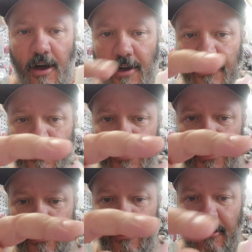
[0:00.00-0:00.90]
onto
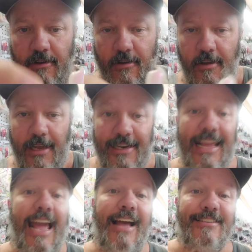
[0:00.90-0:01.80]
here
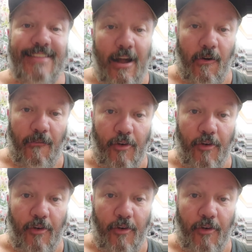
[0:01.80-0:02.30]
and cast out,